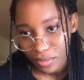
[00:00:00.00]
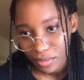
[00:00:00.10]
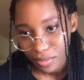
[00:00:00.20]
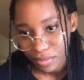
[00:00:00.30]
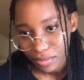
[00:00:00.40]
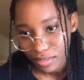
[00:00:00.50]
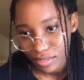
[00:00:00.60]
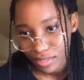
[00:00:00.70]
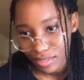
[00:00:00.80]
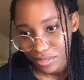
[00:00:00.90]
Got a
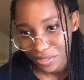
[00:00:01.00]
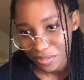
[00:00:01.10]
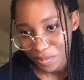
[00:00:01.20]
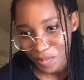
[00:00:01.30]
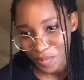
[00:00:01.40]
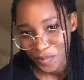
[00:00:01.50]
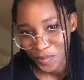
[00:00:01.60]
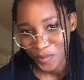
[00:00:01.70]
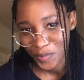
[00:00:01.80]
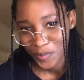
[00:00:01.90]
feeling that I'm
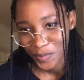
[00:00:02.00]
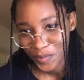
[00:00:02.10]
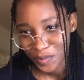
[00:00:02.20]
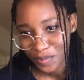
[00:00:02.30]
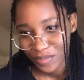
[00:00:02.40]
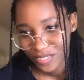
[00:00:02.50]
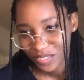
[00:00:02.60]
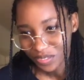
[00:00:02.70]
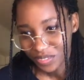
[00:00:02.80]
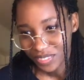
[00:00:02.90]
going
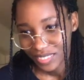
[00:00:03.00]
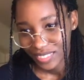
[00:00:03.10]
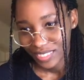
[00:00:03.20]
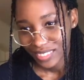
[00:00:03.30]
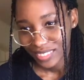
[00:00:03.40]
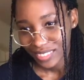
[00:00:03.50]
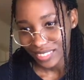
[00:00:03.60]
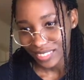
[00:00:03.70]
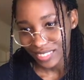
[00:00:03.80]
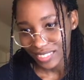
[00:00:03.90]
under, but
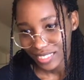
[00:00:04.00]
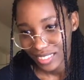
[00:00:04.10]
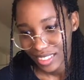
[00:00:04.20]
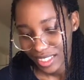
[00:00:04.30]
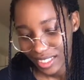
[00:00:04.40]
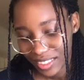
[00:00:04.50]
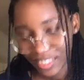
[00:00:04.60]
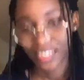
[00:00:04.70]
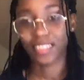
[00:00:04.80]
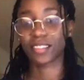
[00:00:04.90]
I know that'll
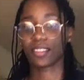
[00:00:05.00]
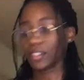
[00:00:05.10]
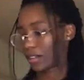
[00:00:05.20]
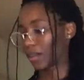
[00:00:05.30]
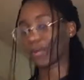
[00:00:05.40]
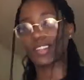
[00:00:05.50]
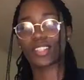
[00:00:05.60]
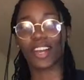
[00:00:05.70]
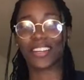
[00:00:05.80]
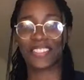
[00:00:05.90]
make you. What
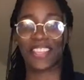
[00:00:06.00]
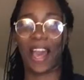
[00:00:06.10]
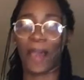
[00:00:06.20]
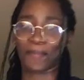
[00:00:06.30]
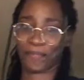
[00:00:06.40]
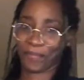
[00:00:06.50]
song is that?